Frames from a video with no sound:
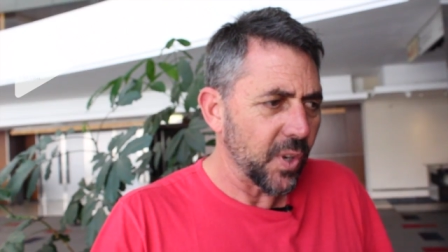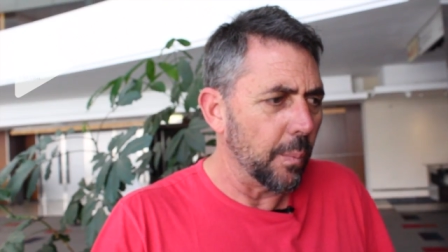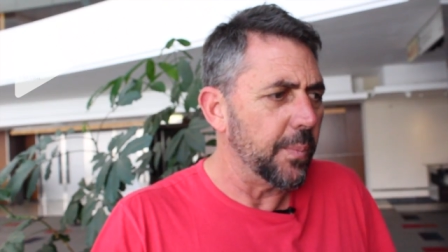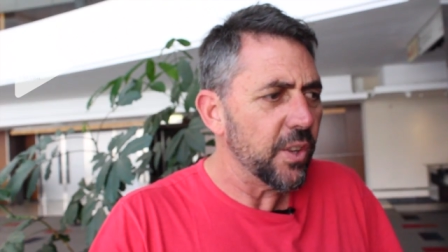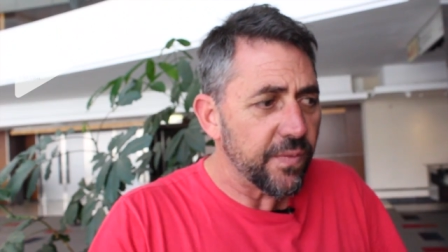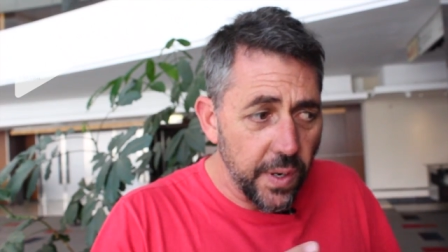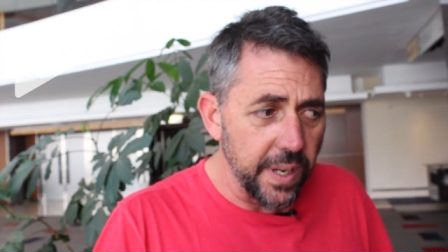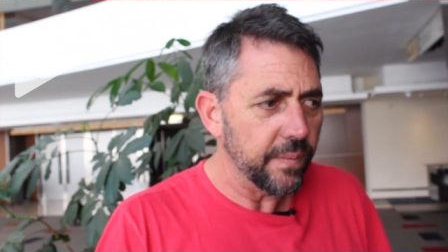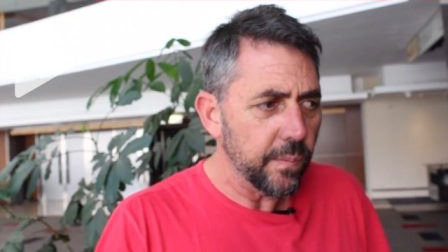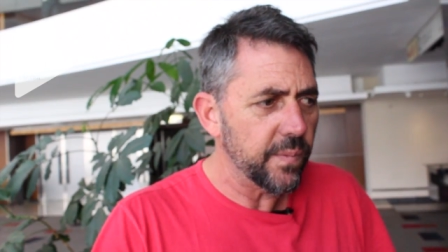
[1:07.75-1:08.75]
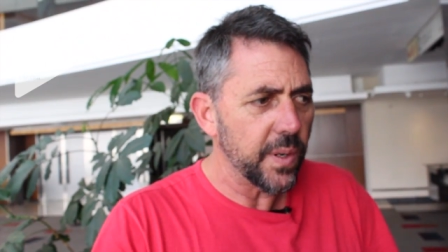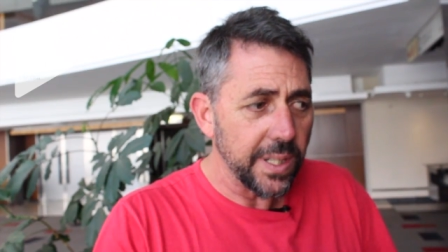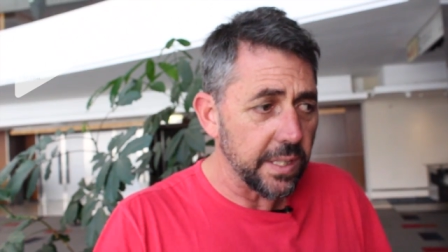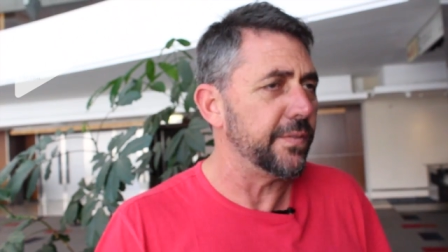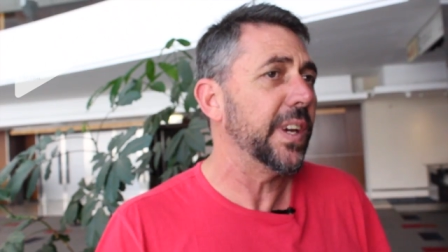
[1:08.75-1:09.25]
are both very,
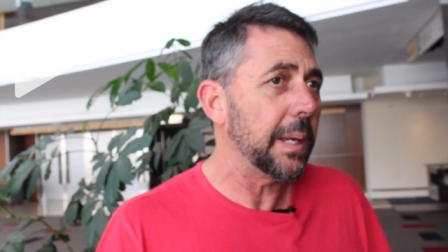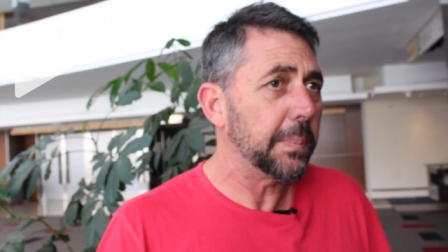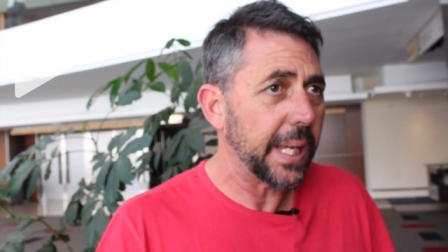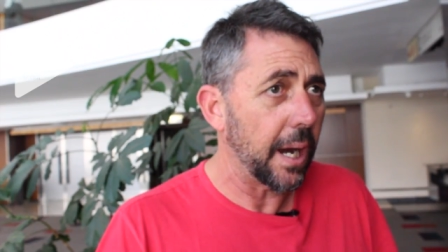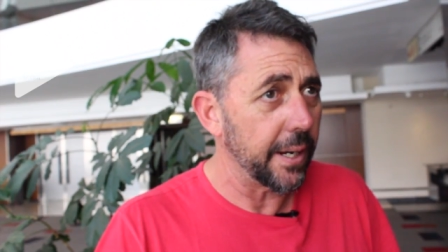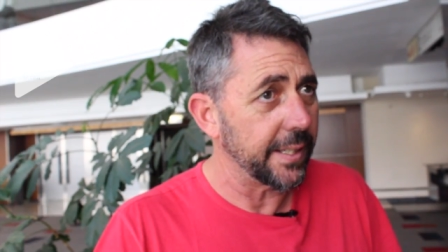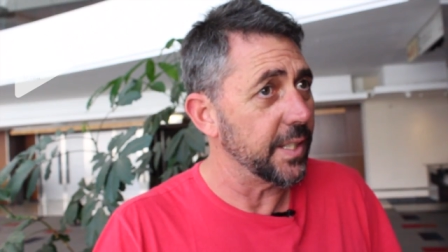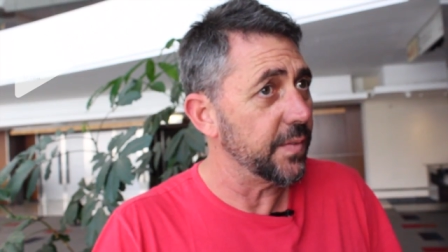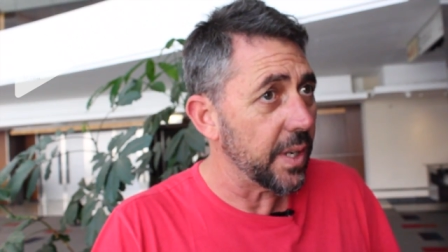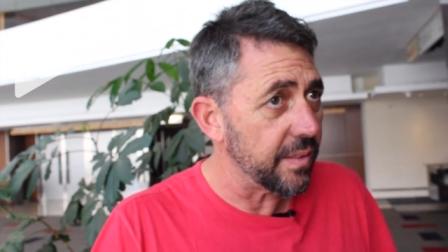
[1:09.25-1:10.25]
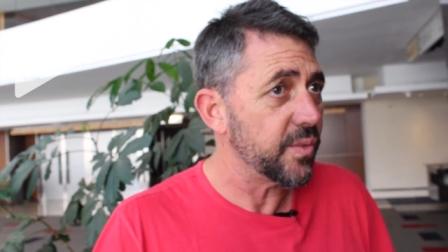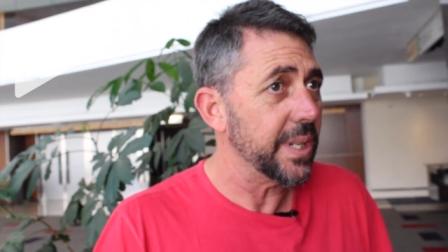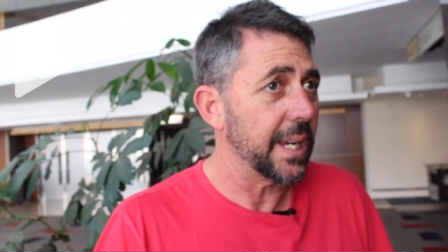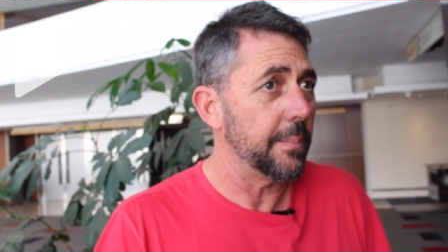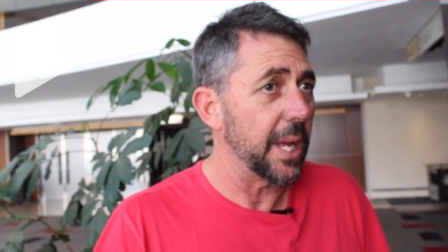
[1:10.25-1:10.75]
very developed characters, very
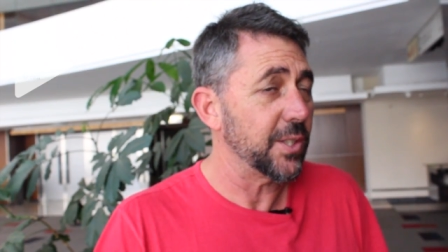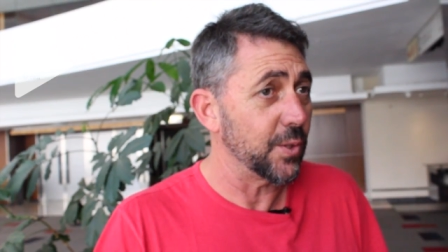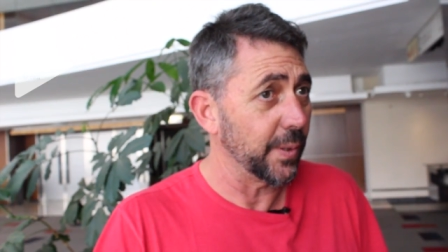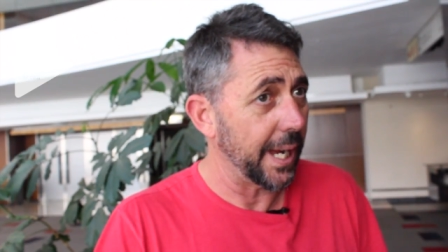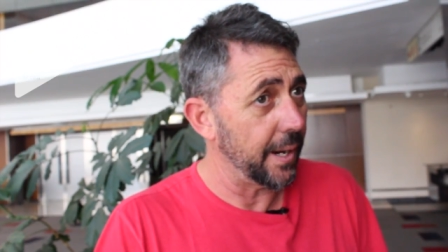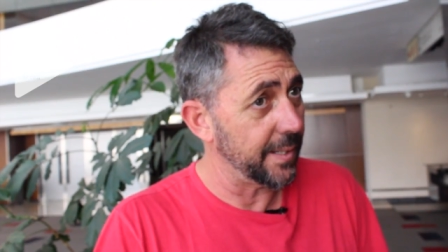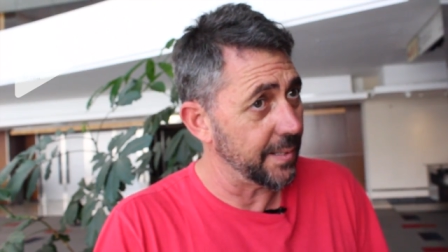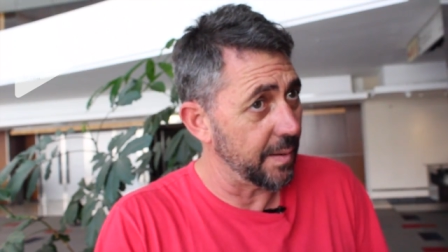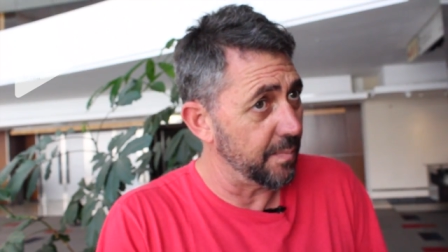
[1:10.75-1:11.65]
three-dimensional characters.